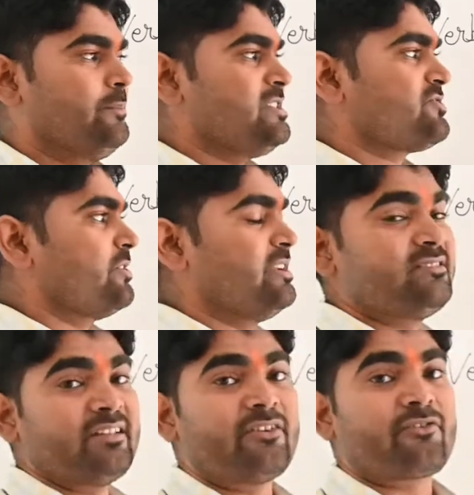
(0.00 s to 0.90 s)
been
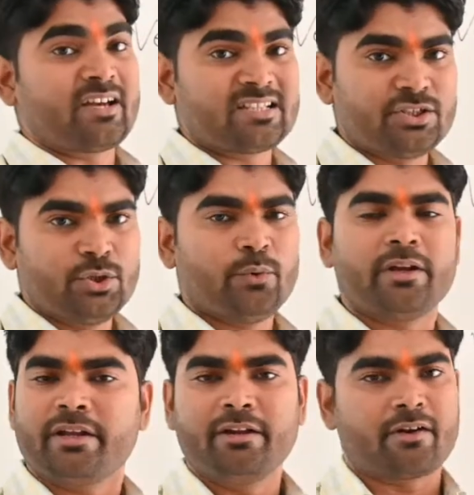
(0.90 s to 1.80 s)
studied that transitive
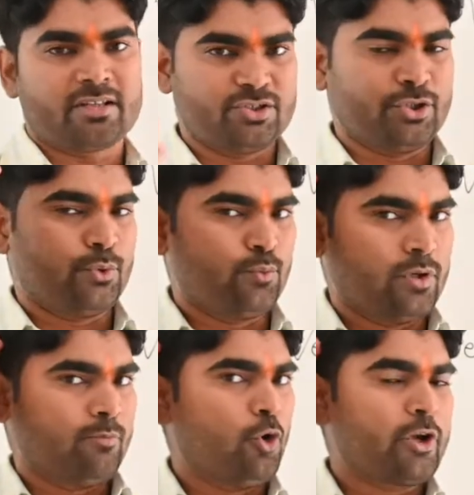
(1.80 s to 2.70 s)
and intransitive
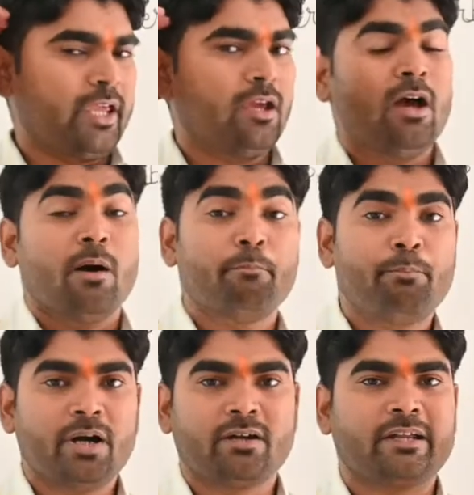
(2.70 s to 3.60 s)
verb. Okay,
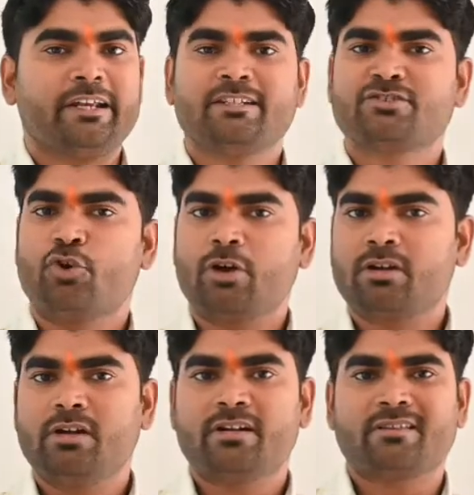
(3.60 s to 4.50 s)
but it is not
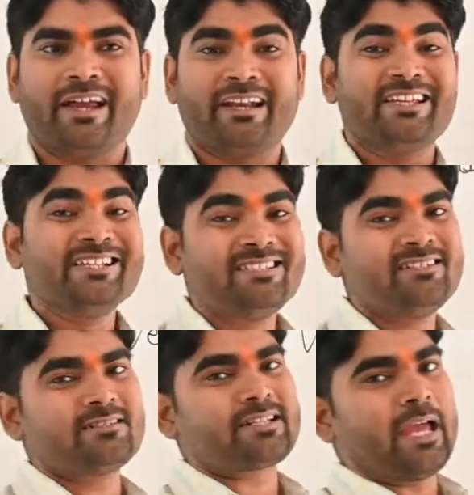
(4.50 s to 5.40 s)
clear that is
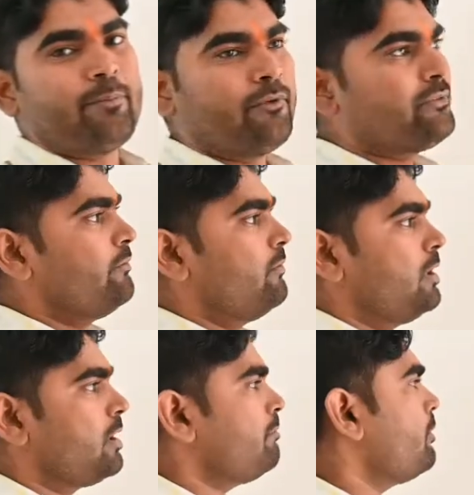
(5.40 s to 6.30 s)
it a type of the
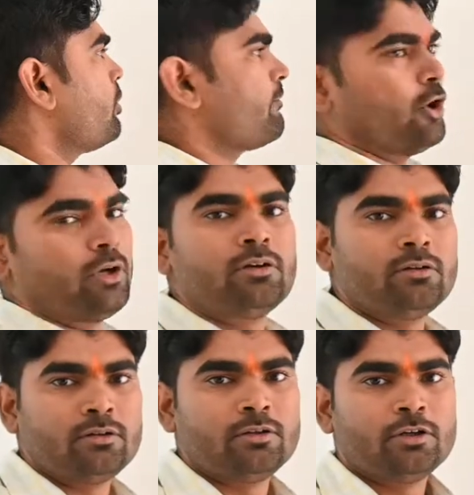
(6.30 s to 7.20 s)
verb or what.
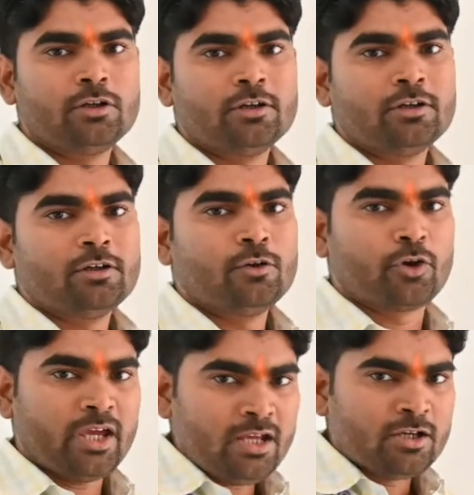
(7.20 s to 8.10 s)

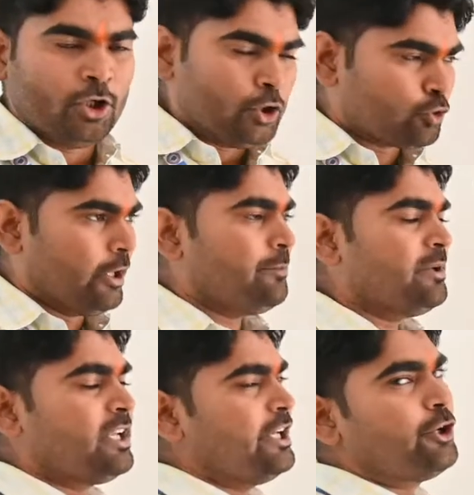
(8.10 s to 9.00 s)
Okay, so let
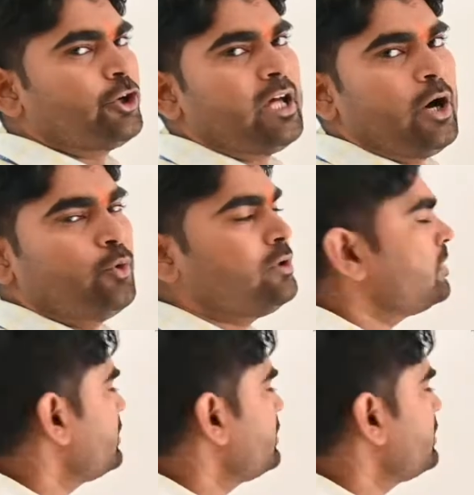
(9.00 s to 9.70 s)
me clear your doubt